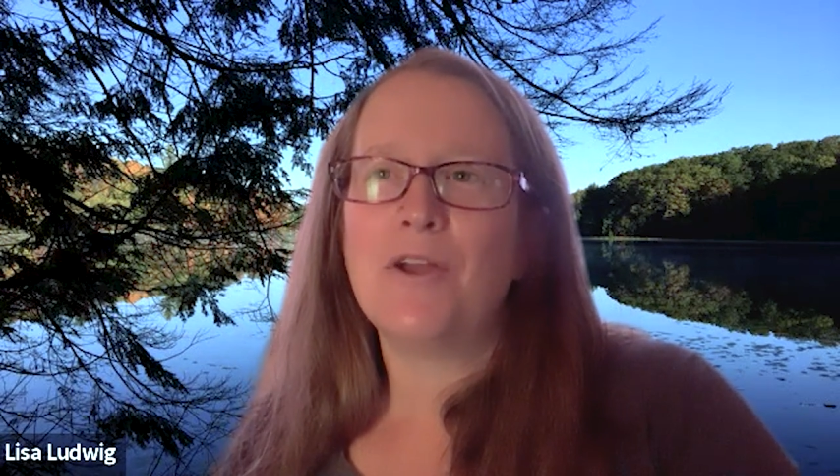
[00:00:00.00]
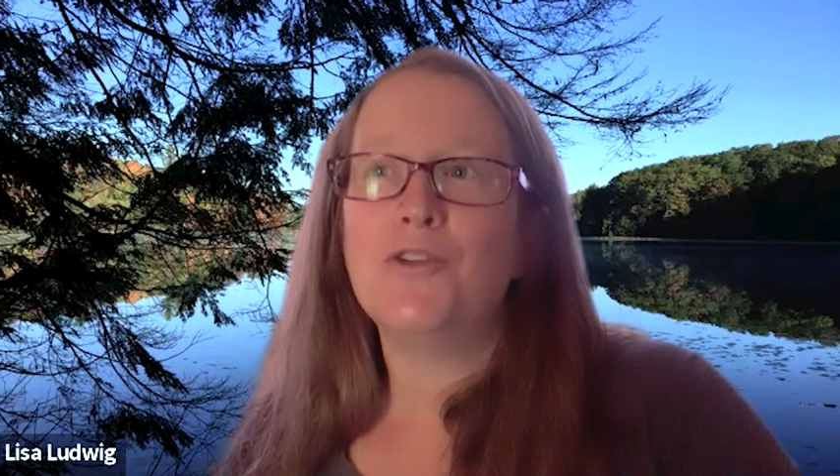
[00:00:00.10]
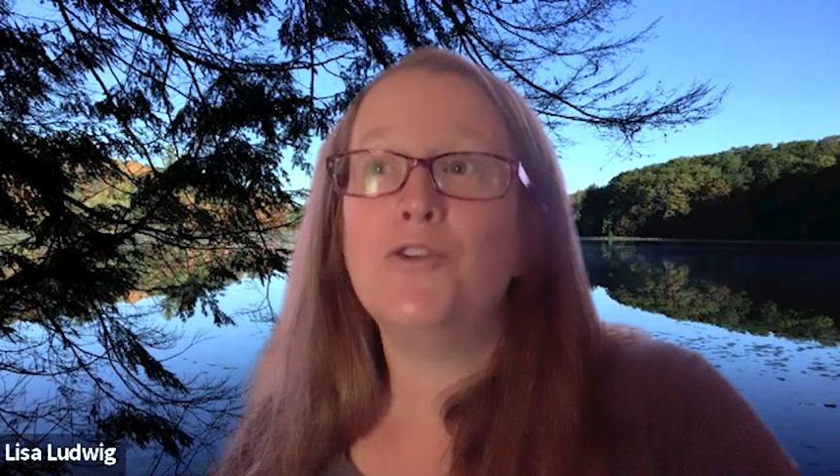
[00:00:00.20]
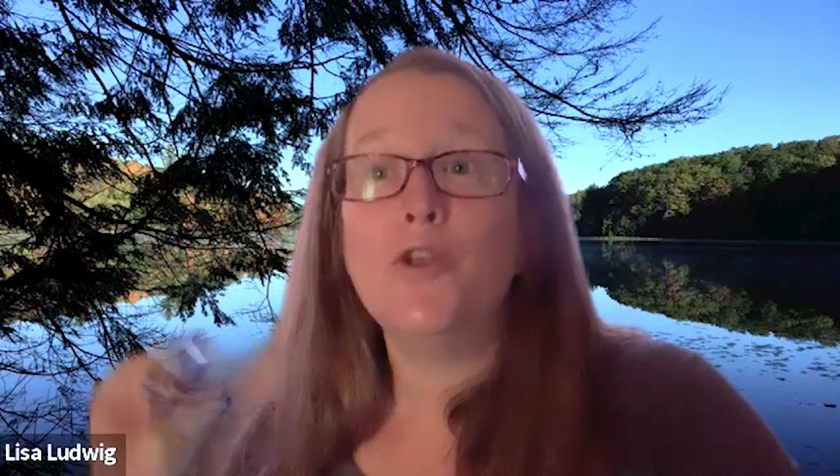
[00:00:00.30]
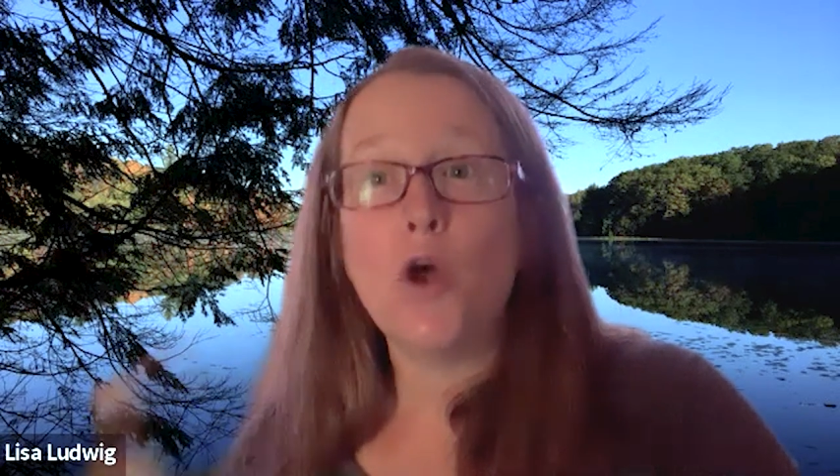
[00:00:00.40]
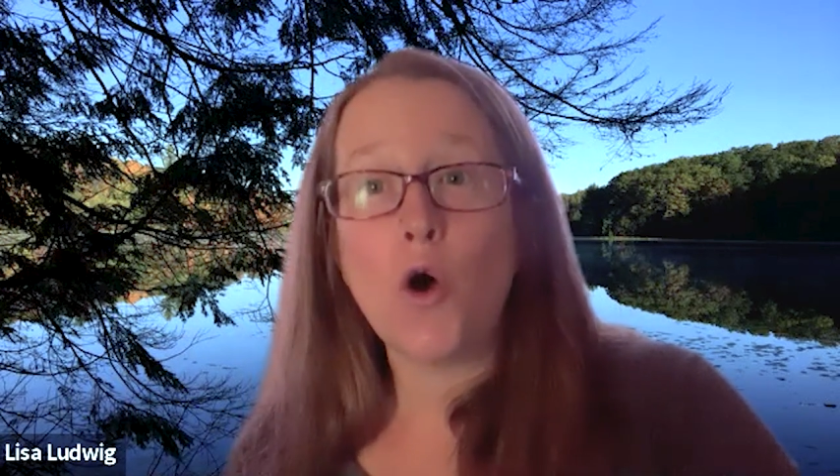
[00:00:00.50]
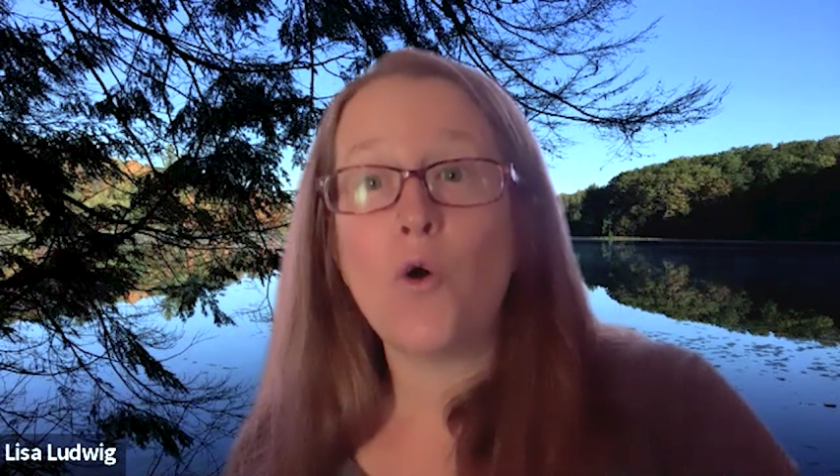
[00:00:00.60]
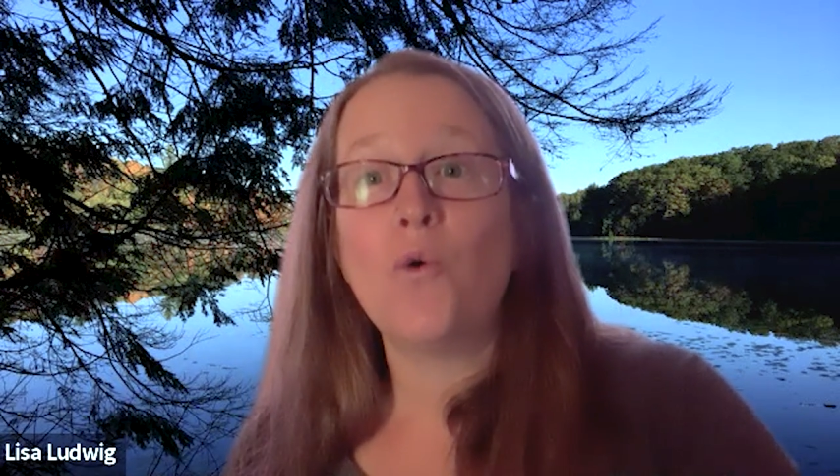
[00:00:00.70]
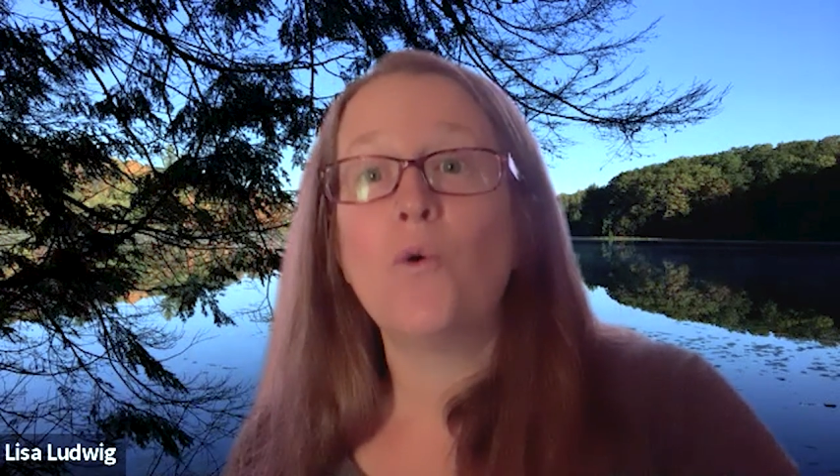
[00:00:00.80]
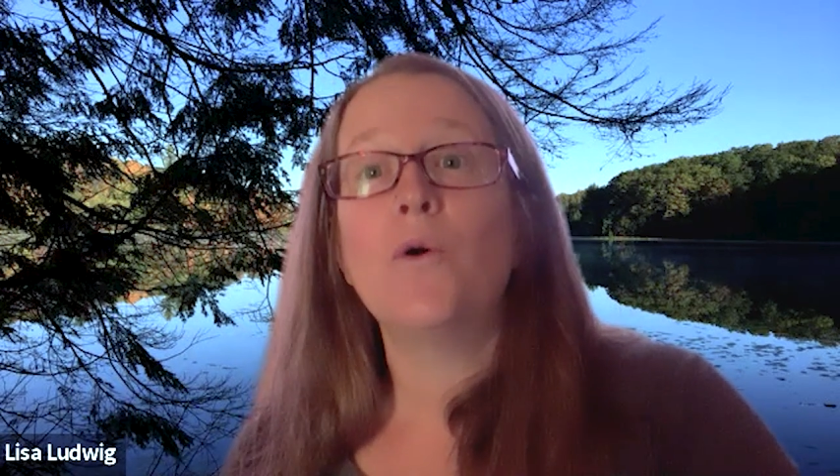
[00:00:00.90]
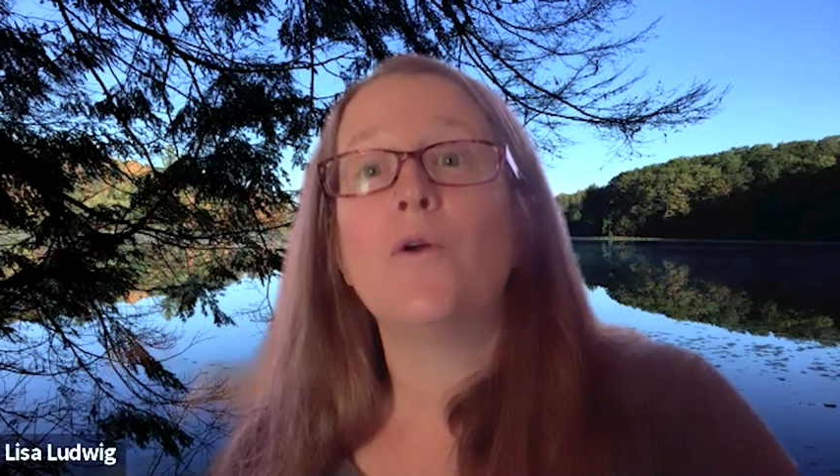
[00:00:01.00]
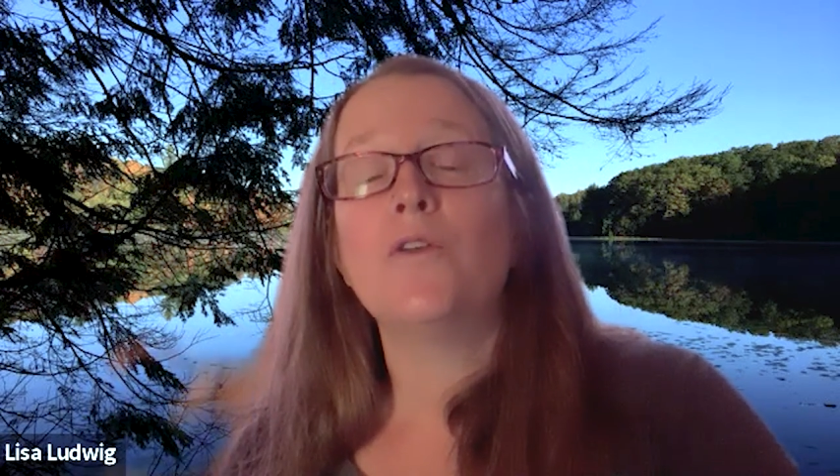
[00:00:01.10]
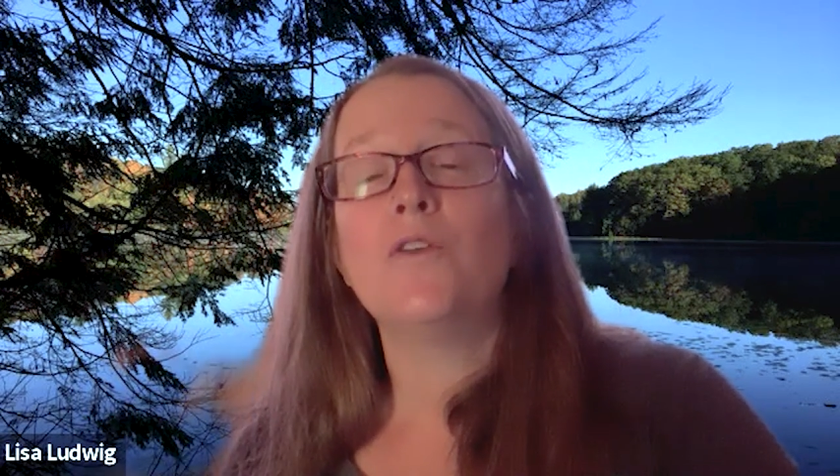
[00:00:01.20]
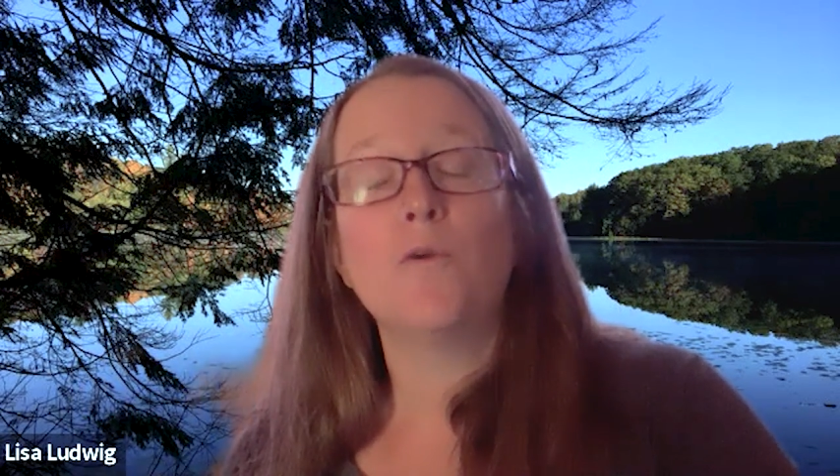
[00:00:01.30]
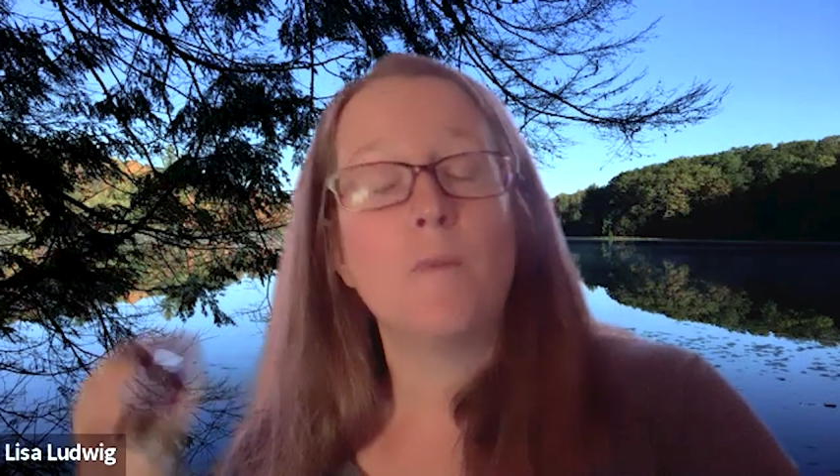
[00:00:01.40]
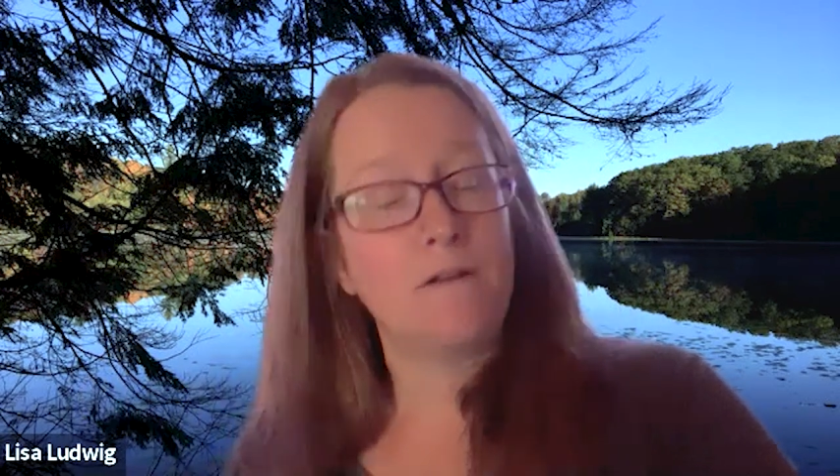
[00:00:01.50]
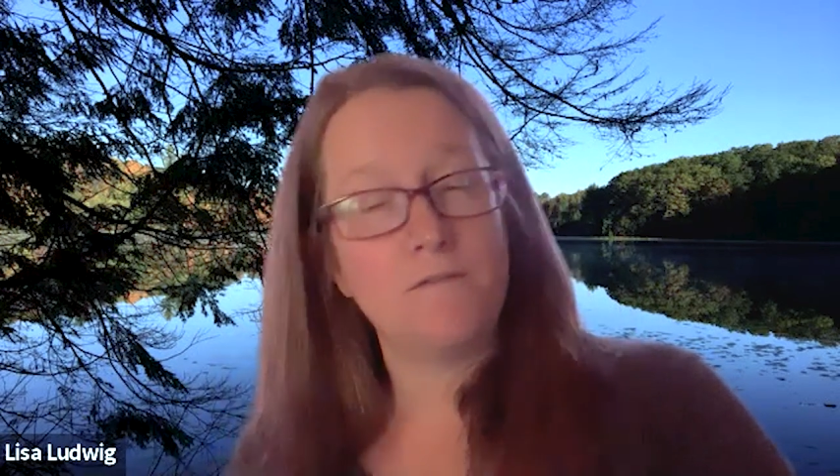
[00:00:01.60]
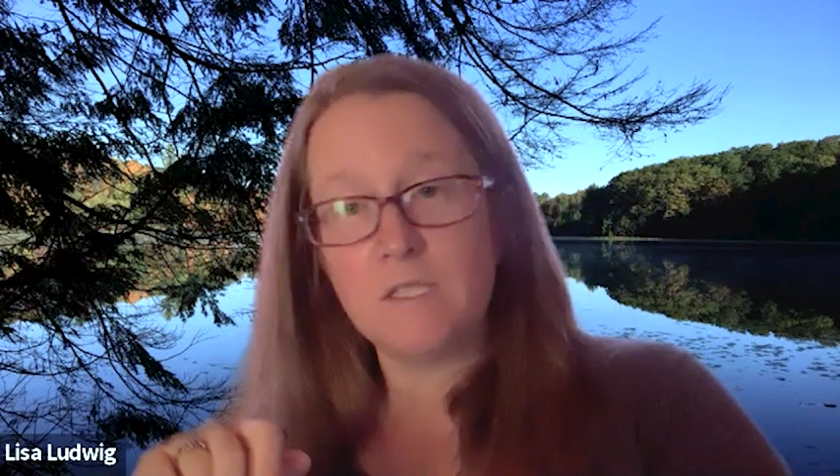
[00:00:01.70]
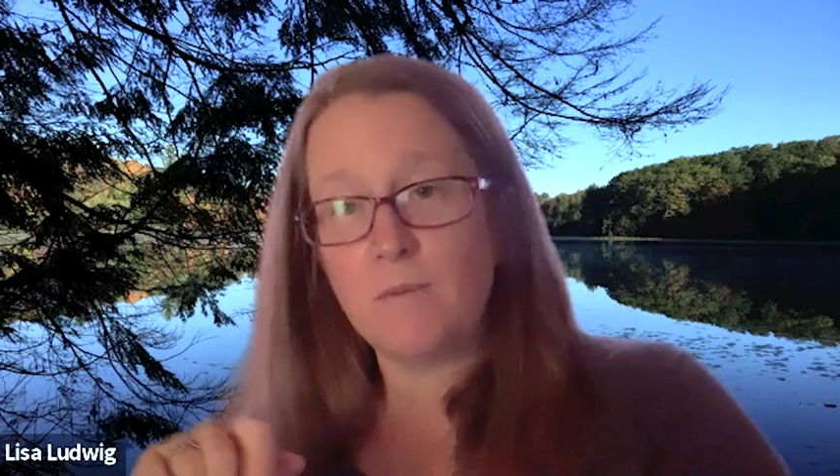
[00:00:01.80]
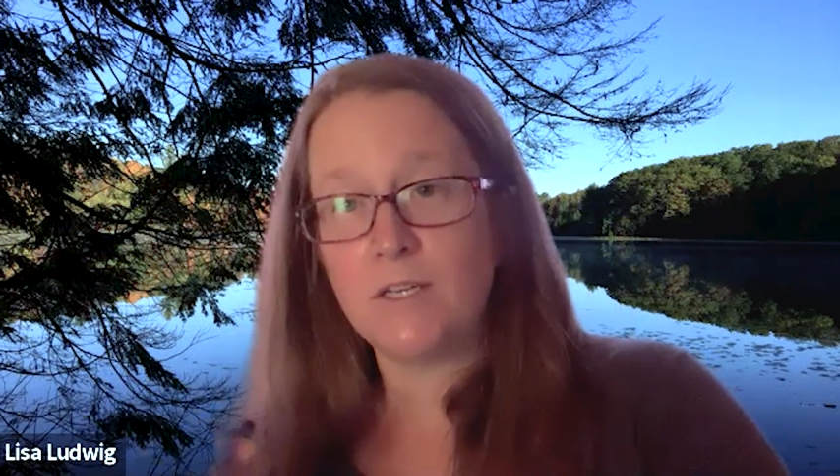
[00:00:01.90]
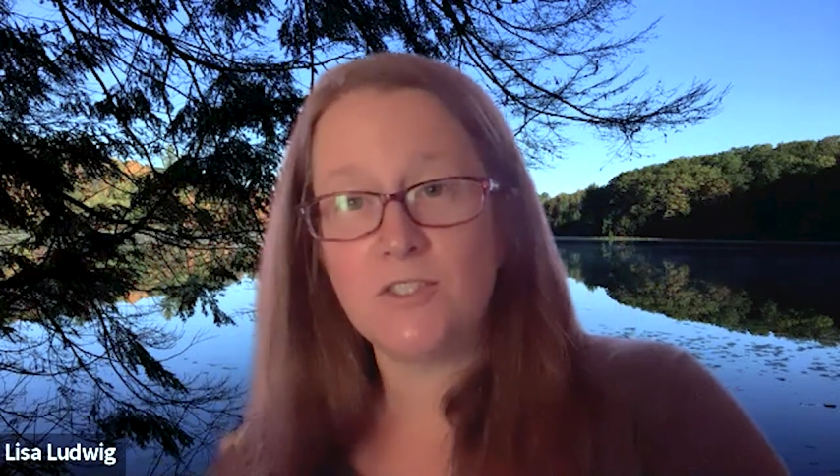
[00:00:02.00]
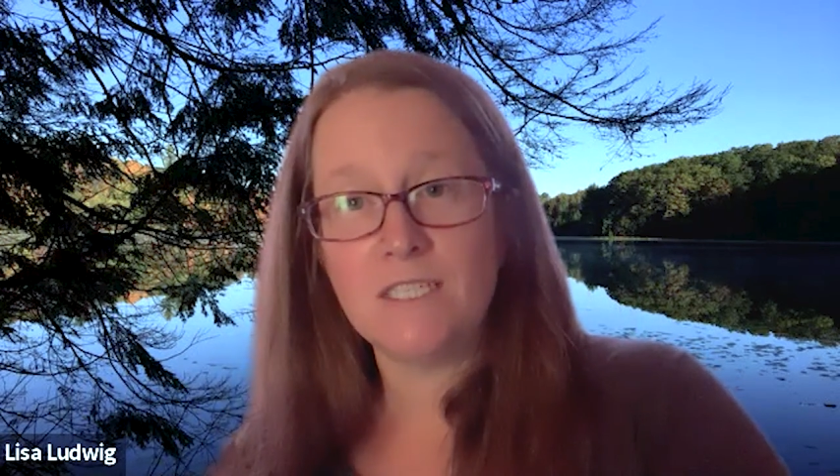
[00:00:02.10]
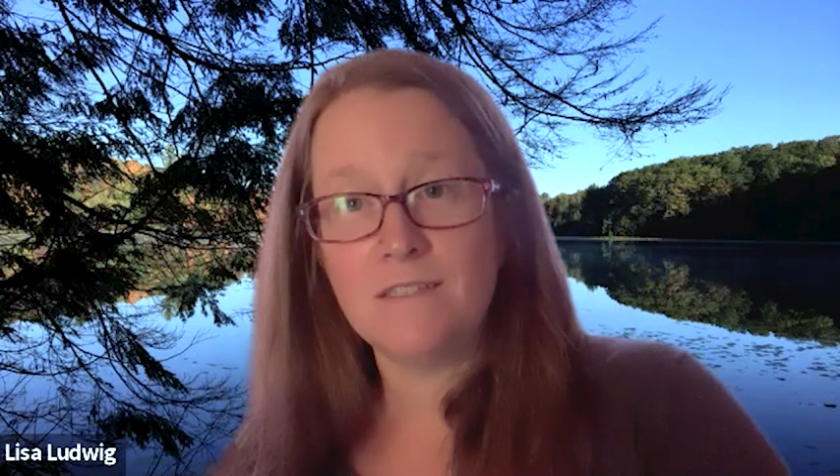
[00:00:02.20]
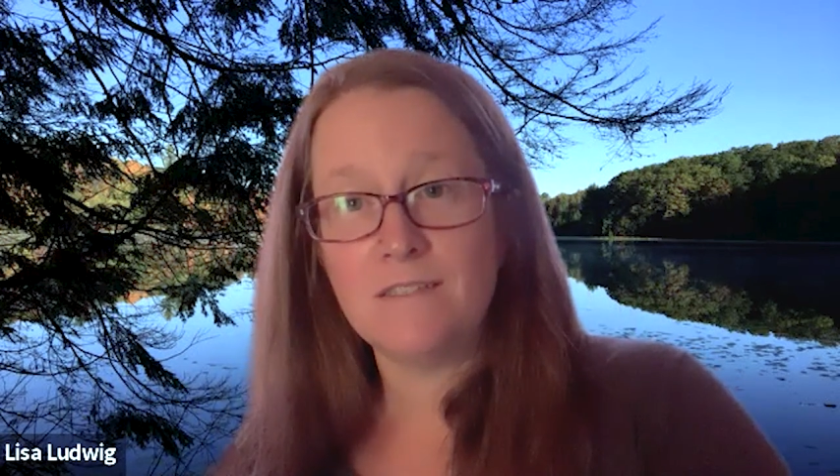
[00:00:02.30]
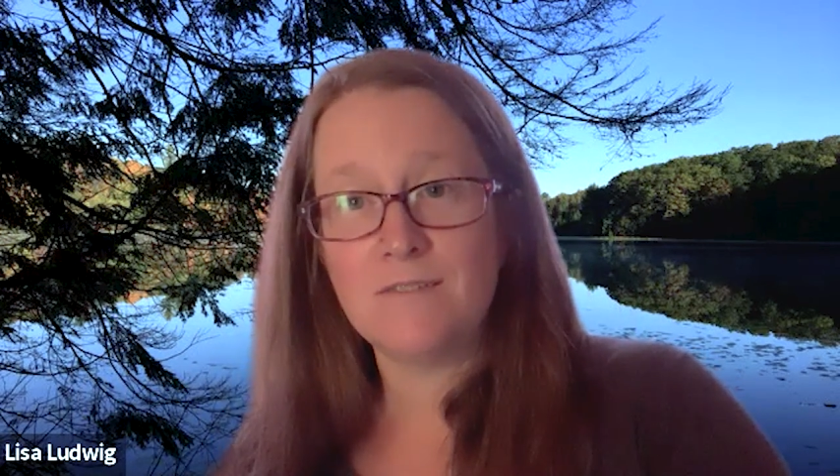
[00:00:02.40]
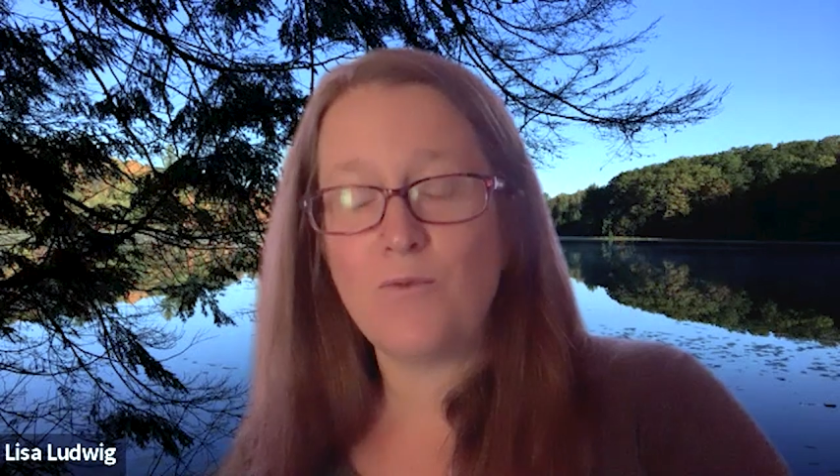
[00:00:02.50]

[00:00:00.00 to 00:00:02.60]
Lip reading: know your benefit specialists,